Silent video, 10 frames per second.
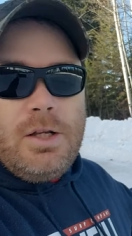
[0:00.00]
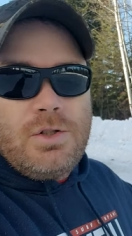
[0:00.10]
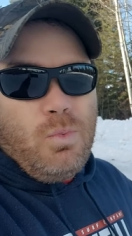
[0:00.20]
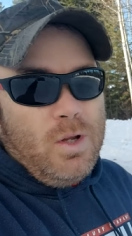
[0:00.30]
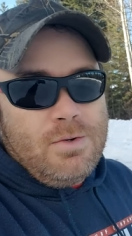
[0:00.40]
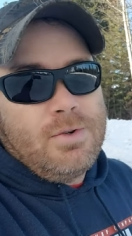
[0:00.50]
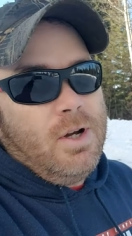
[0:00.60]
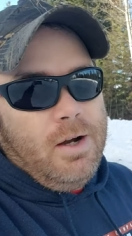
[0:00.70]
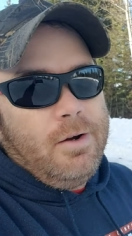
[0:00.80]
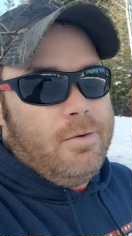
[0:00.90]
inch winter
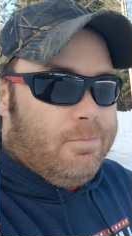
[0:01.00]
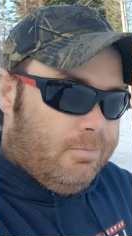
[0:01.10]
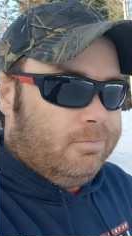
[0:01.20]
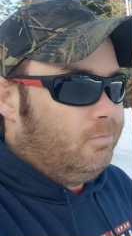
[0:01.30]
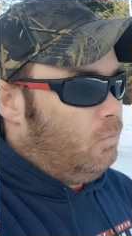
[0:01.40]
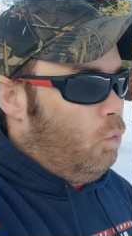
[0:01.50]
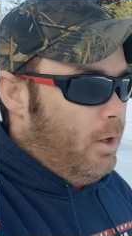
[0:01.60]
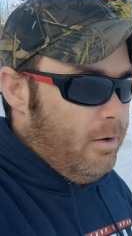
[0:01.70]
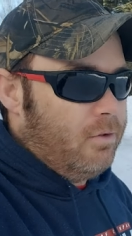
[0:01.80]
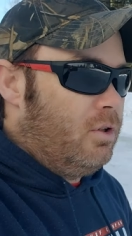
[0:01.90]
tire.
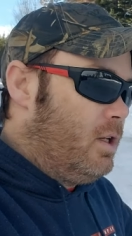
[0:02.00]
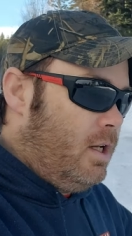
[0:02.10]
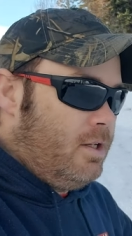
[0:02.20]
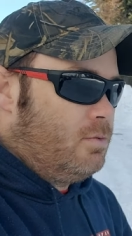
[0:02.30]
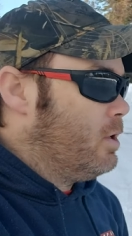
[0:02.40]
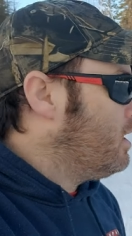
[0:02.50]
Whatever. It is what